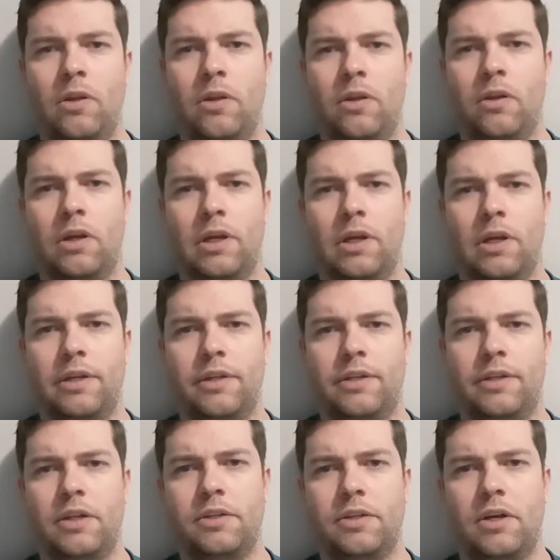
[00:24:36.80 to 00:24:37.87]

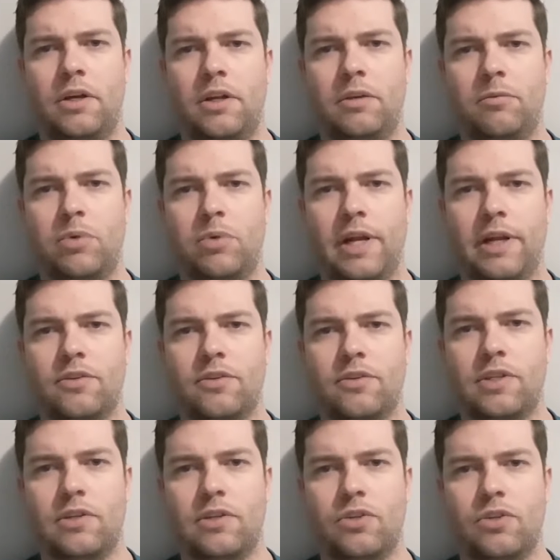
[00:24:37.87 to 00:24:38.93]
Don Prager
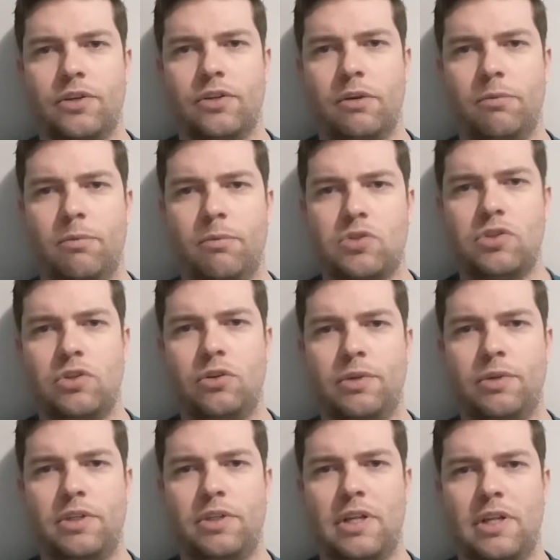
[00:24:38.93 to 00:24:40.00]
says, so you're talking about
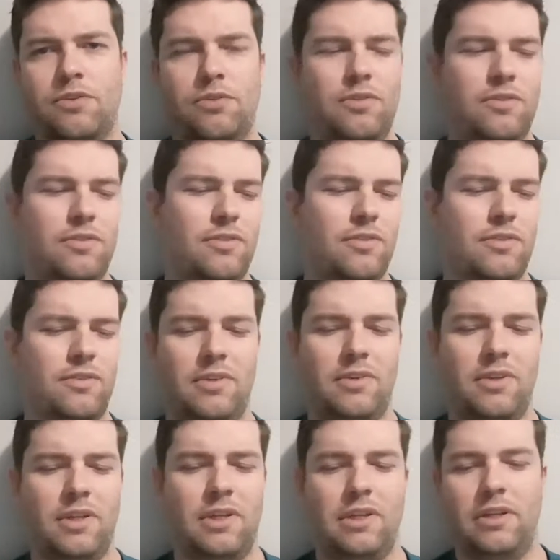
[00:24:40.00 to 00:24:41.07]
pseudo-intellectuals?
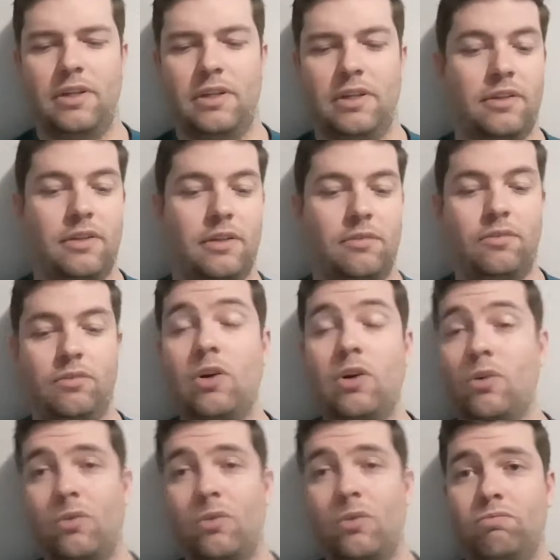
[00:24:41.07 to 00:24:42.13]

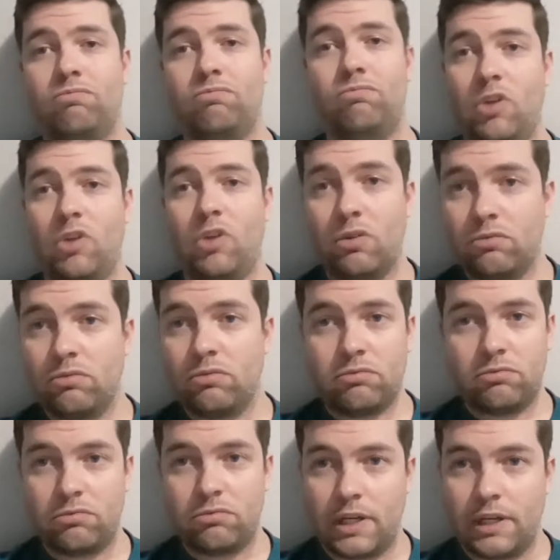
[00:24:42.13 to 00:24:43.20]
No,
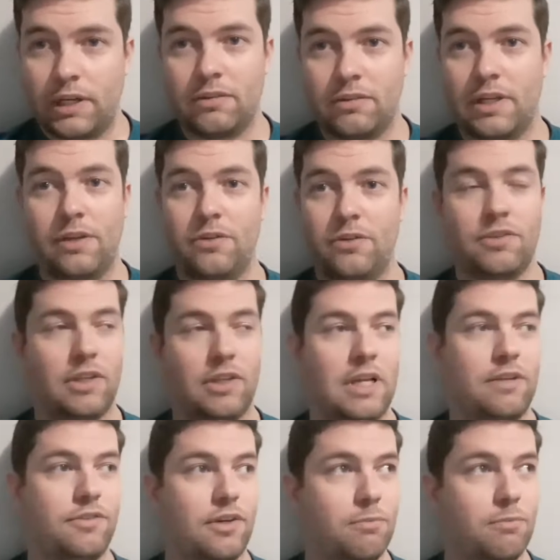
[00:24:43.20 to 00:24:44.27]
I don't like using that
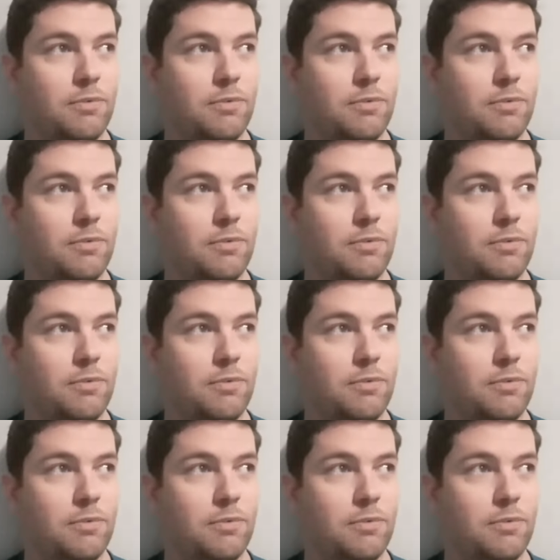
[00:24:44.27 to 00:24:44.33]
term.